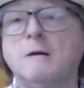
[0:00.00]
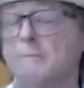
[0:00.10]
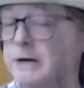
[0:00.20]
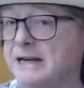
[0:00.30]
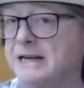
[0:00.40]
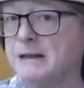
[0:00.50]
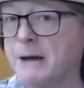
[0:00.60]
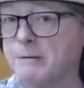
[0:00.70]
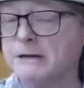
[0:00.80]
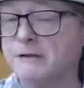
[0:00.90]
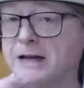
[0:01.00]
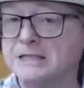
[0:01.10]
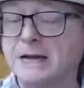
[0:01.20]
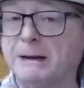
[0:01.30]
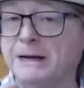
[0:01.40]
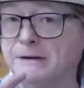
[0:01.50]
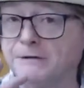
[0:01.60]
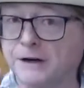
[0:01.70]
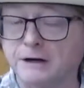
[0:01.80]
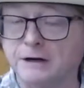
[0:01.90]
But I believe last time I did
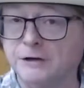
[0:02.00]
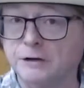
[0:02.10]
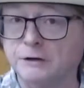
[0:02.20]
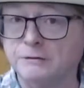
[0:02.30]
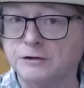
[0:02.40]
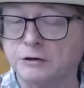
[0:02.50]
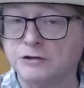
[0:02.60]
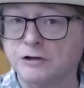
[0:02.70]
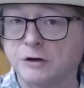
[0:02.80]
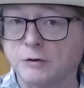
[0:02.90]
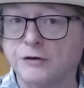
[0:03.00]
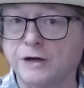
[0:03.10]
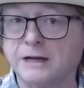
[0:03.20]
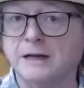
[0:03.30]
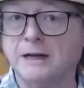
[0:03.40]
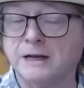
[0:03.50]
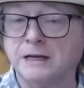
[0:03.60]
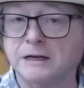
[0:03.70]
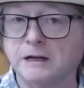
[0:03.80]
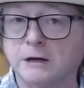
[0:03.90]
finger view, showed you the whole thing
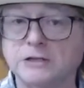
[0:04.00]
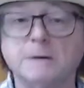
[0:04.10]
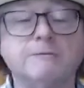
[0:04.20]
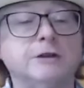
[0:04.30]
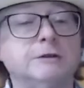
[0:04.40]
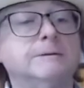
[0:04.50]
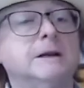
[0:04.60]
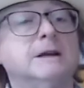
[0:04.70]
in the close-up view.